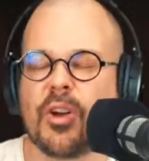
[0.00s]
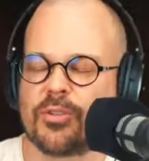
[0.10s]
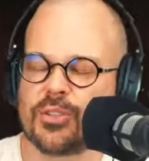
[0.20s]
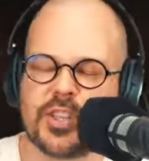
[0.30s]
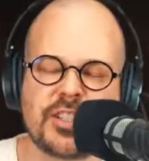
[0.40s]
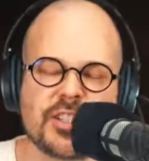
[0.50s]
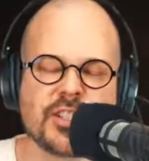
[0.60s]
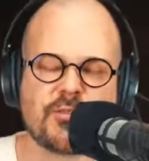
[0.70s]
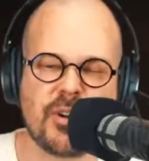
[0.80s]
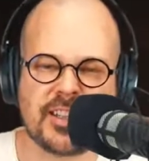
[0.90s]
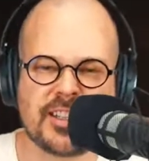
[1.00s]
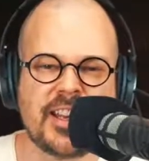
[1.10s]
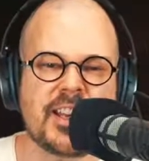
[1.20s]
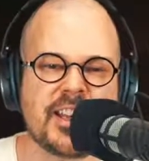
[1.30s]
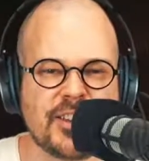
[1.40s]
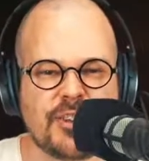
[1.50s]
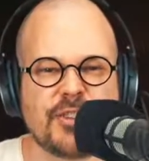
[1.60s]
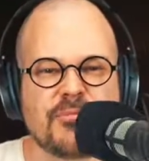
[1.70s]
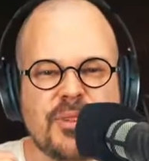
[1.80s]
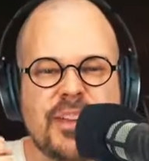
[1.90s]
Jesus Christ,
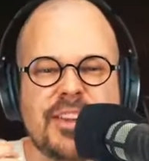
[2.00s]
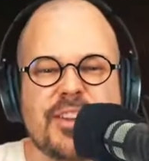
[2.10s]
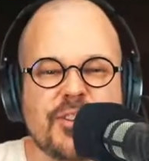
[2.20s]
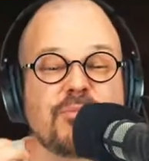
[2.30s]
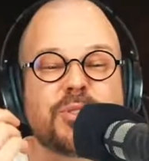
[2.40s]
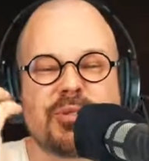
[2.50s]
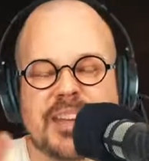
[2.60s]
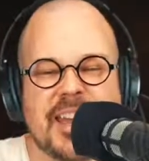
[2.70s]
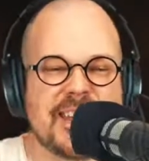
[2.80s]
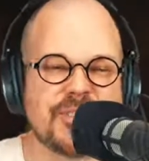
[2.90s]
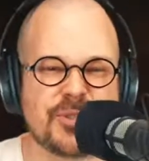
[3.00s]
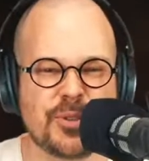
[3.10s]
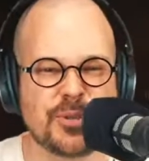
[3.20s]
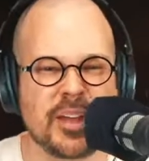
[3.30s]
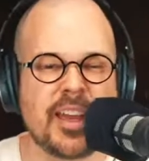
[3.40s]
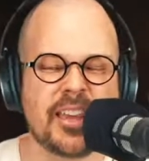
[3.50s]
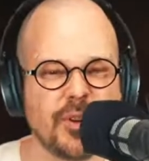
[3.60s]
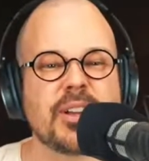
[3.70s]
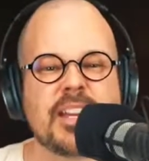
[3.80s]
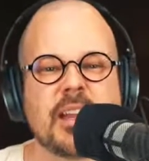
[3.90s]
communicate to you. You
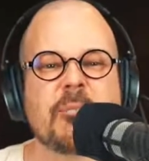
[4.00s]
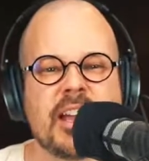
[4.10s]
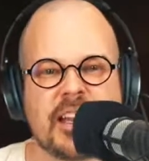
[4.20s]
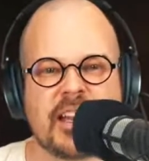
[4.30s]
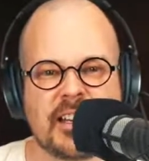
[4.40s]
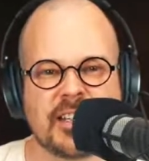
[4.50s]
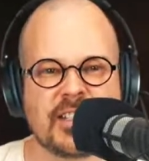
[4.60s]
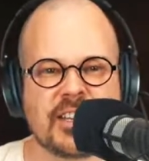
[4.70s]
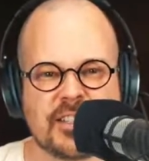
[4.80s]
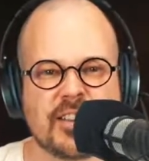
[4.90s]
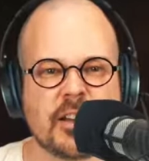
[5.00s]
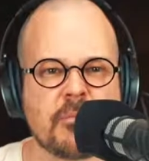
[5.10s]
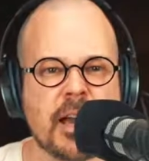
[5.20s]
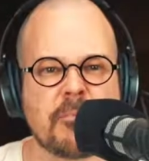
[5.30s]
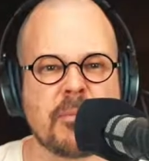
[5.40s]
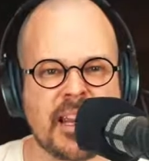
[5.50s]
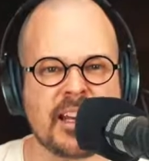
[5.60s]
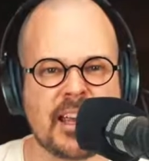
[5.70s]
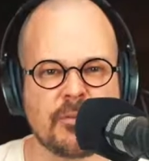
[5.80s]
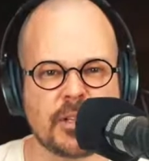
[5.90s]
can hear my English is not my main
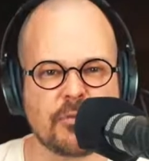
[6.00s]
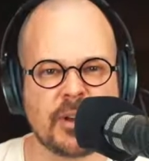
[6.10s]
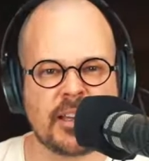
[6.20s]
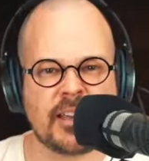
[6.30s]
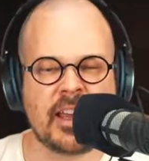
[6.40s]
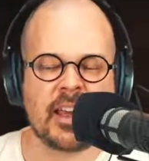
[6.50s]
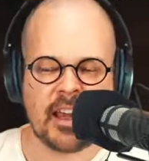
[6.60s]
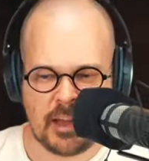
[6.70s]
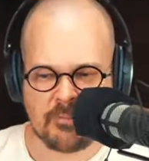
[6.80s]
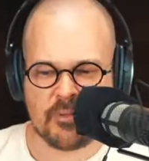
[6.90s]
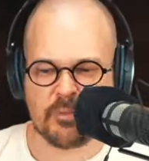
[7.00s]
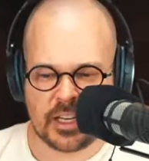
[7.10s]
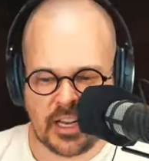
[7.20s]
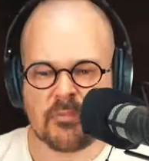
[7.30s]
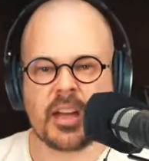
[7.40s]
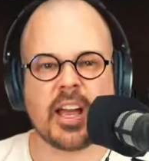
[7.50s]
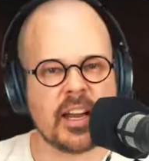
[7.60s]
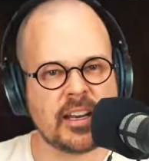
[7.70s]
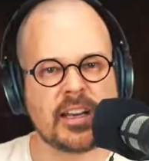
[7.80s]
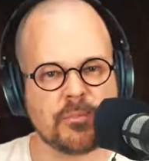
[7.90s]
language, right? I'm from Denmark
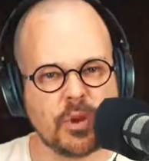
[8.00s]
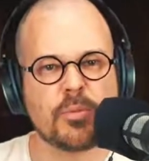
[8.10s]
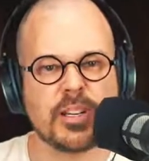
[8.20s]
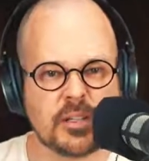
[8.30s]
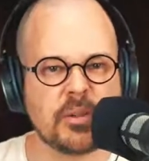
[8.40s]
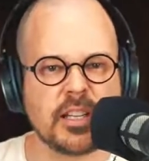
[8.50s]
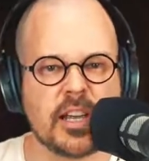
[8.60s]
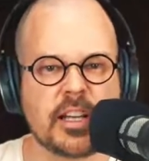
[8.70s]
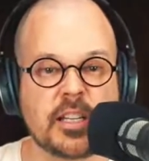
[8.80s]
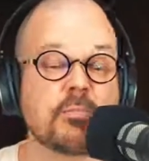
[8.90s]
and I normally speak Danish.